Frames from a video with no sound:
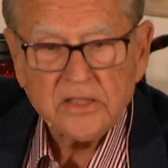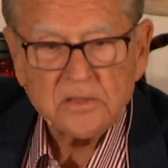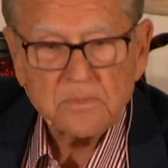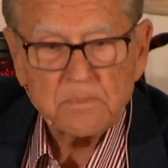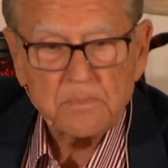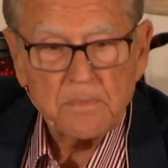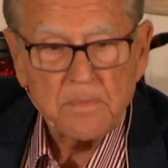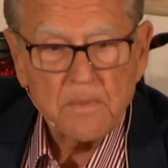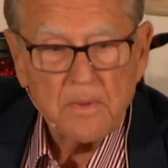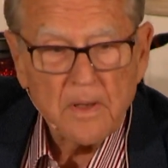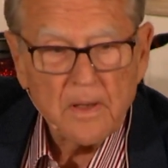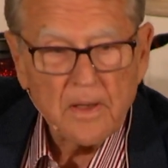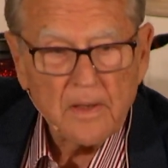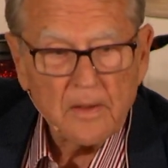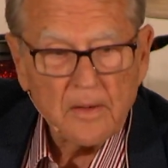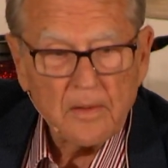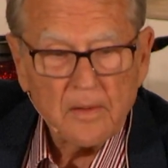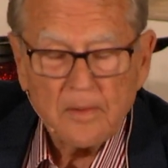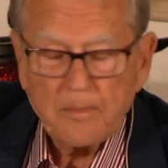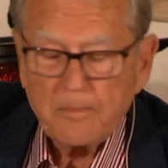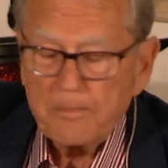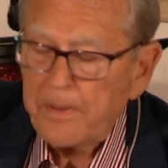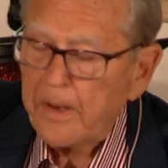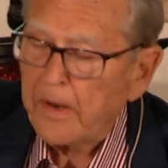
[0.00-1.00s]
his
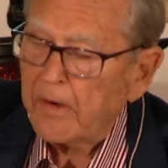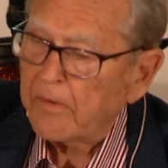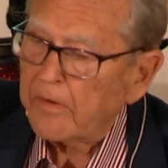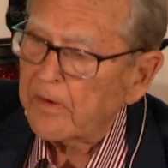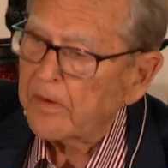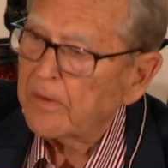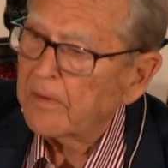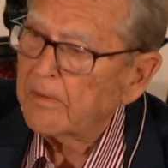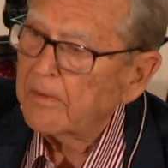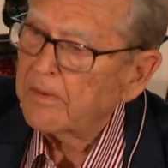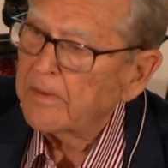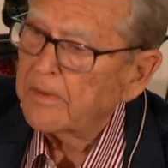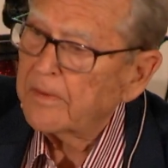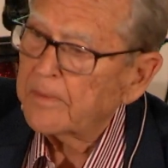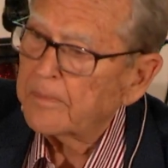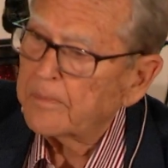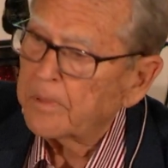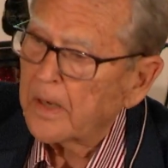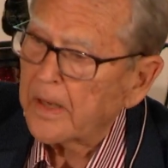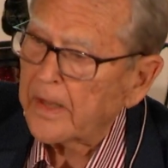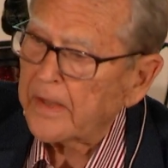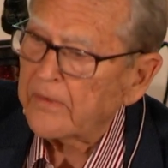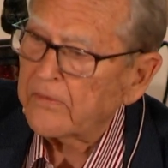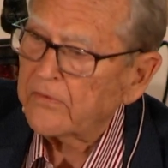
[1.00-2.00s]
burial
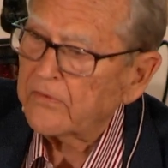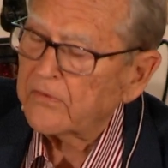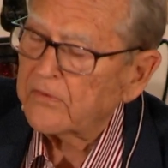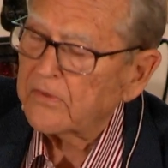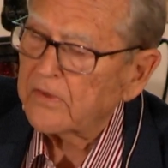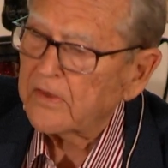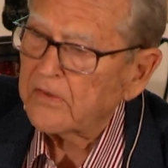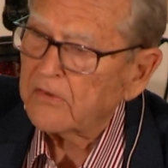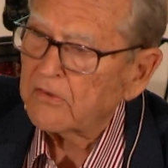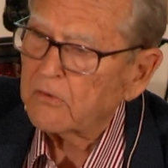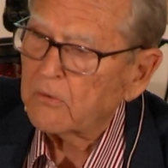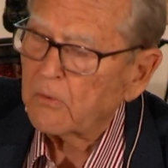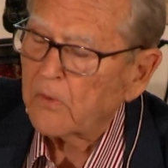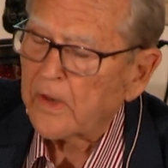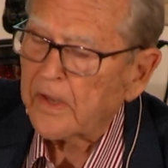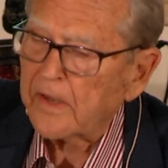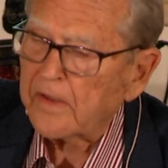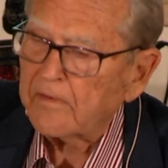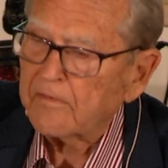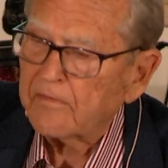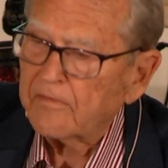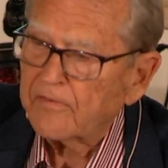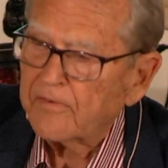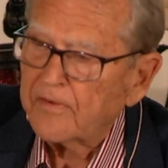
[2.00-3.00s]
place, his
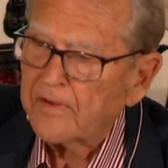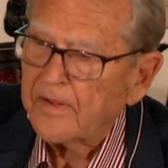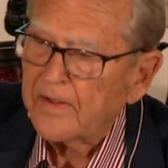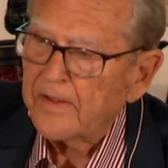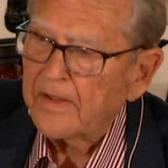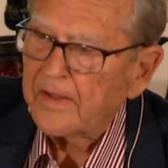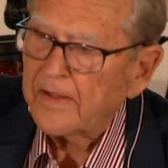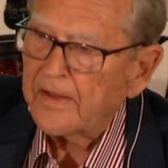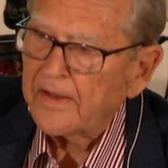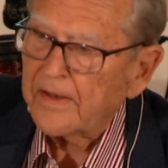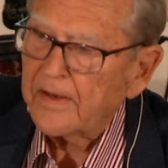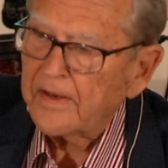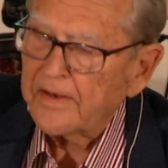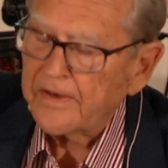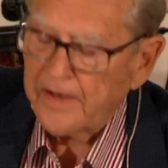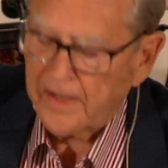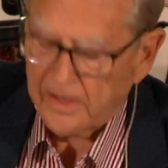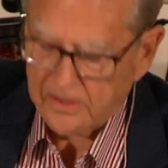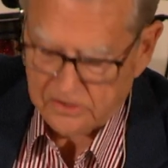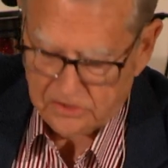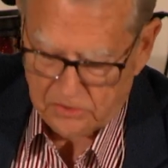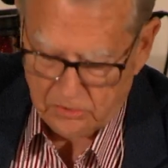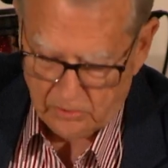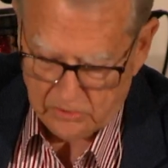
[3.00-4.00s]
grave,
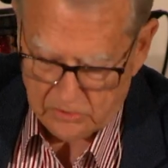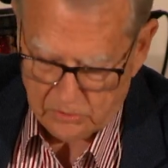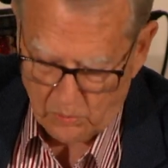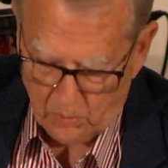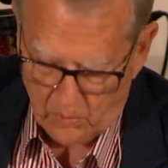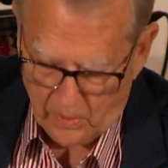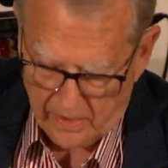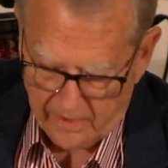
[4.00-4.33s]
next to his